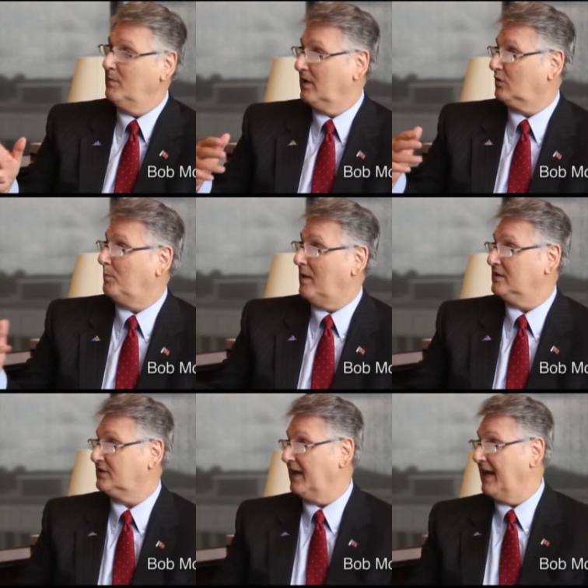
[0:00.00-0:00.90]
medical
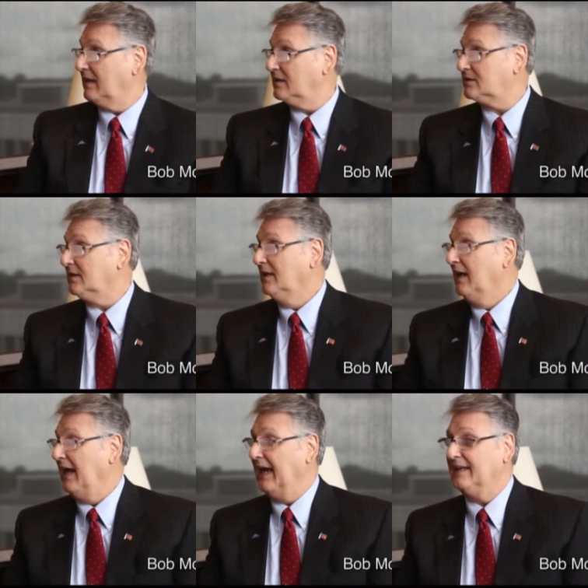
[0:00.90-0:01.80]
policy analyst.
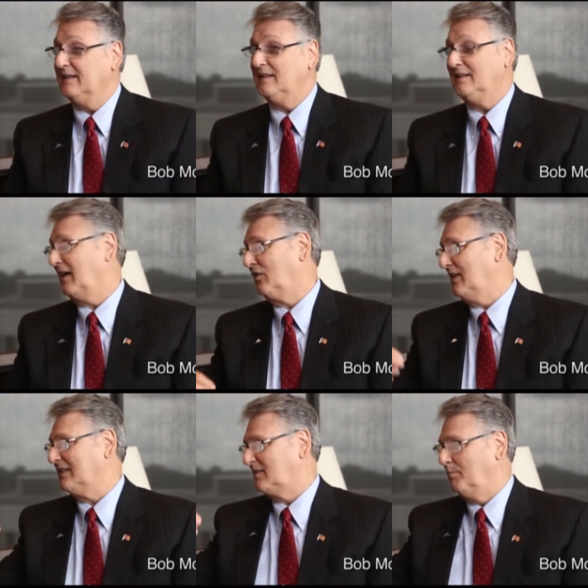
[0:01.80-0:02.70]
And
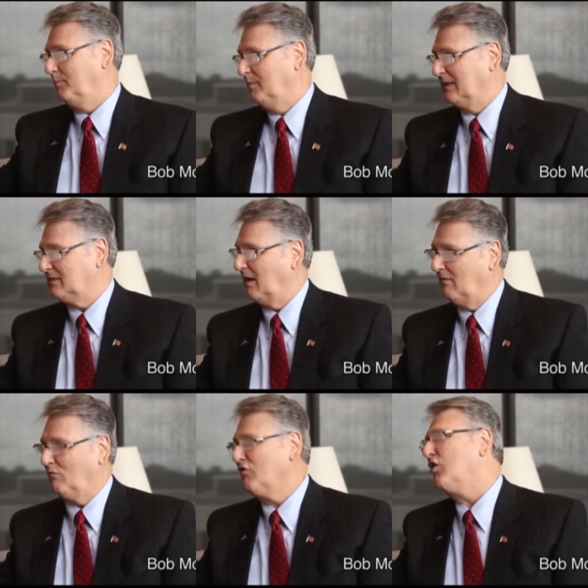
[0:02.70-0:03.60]
that's
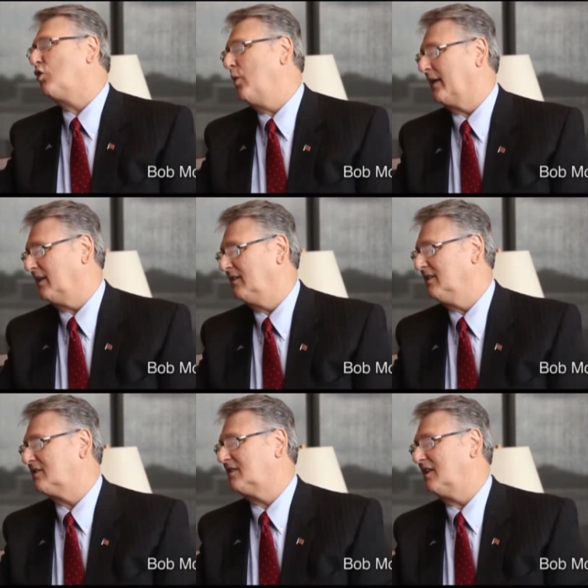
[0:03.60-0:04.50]
real quickly,
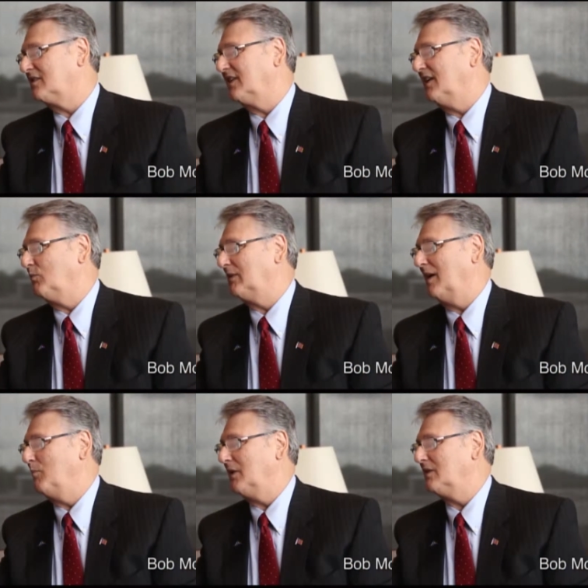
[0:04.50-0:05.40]
just tell us again what
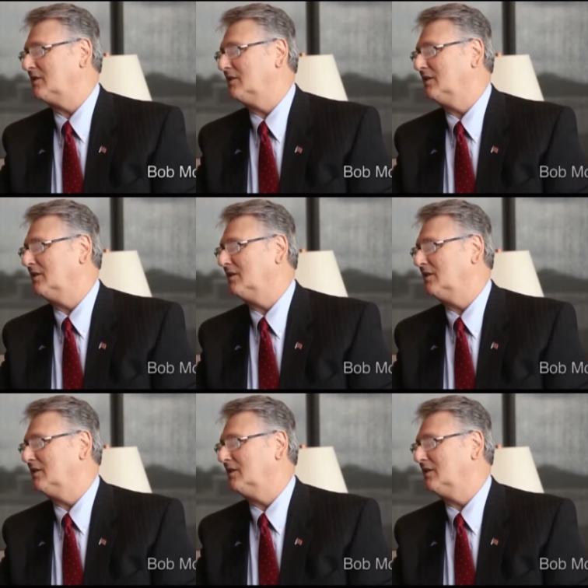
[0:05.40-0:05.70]
that means.